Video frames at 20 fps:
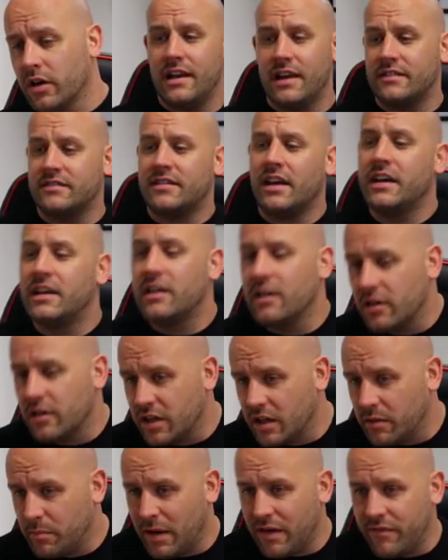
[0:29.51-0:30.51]
Let's take a look
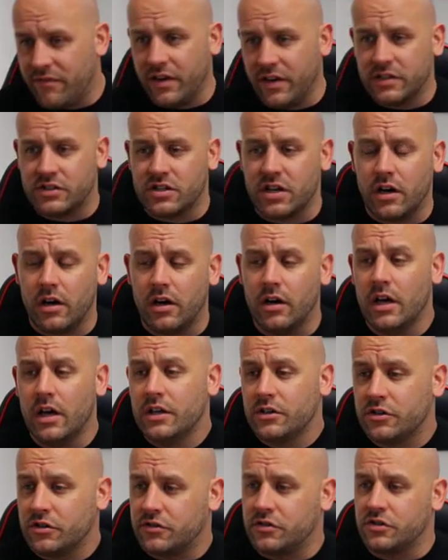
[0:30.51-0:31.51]
at the Betfair chart
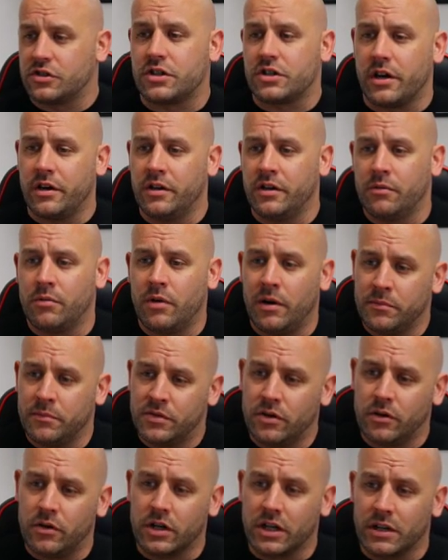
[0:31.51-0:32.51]
just to show you what I'm
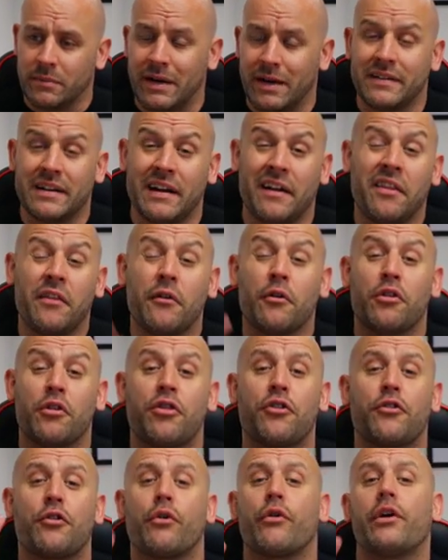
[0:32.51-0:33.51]
talking about. Now there are
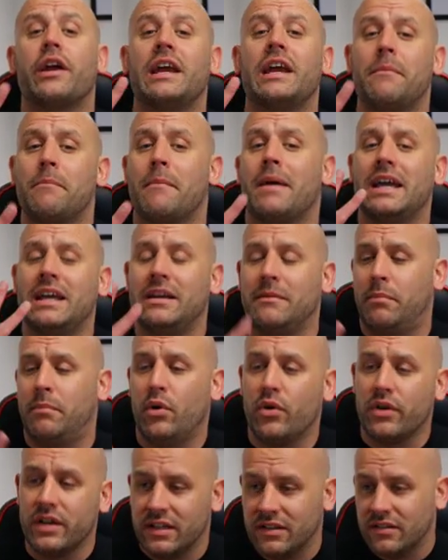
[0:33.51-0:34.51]
three main
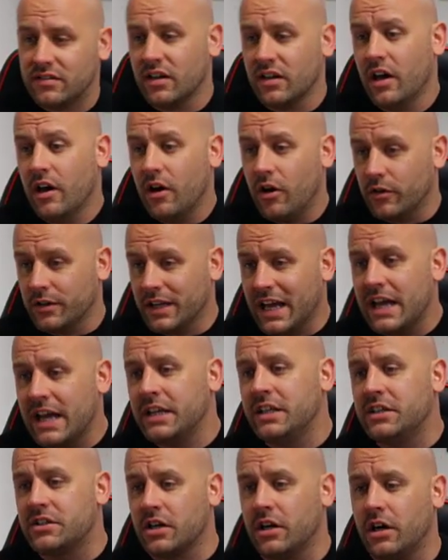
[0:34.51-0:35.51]
points on
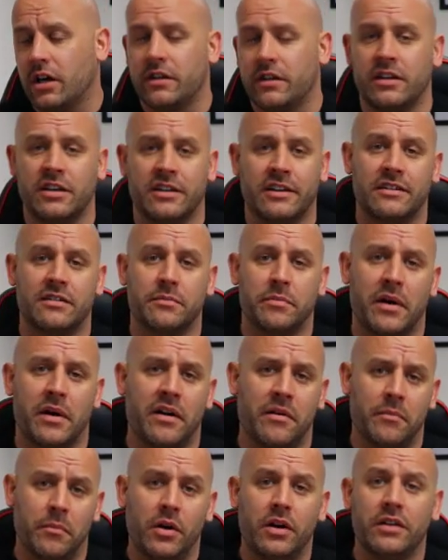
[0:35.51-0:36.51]
any chart that you need to
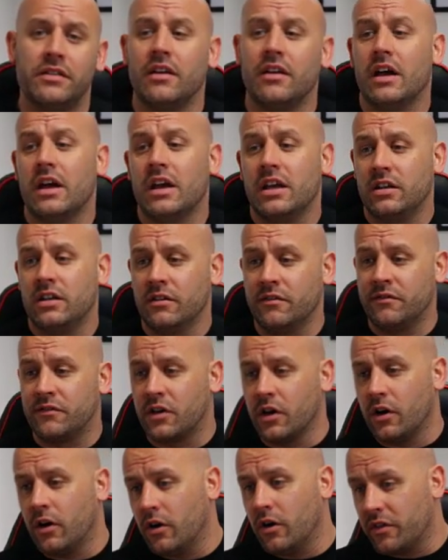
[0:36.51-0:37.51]
bear in mind. You've
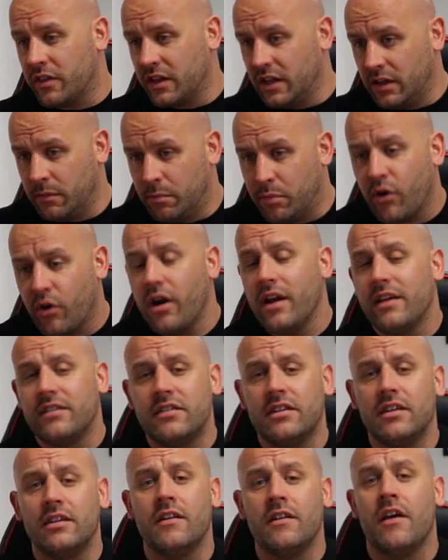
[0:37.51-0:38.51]
got the
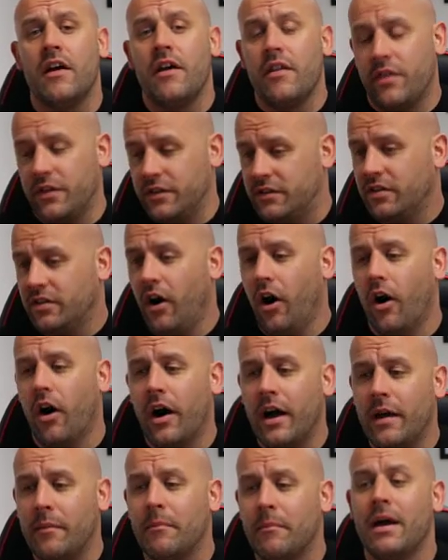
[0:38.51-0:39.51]
pricing, the
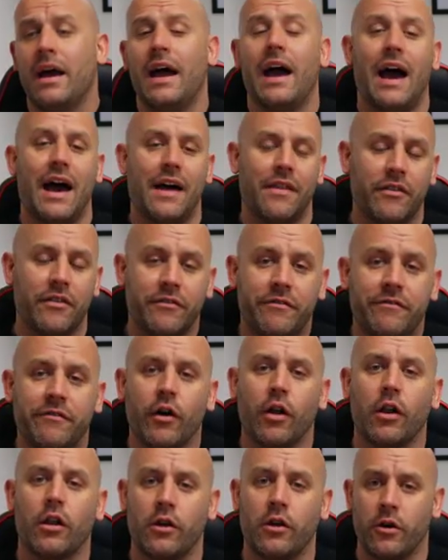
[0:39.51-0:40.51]
time, and the
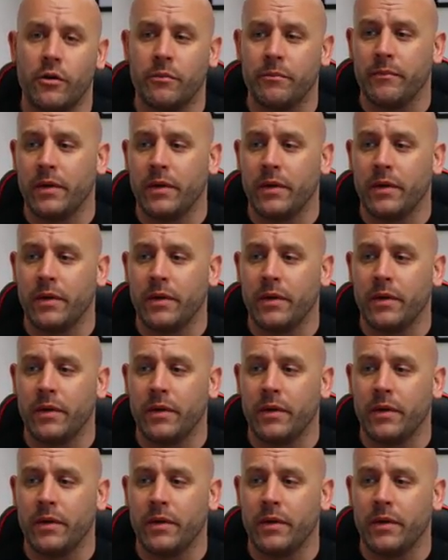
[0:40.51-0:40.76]
volume.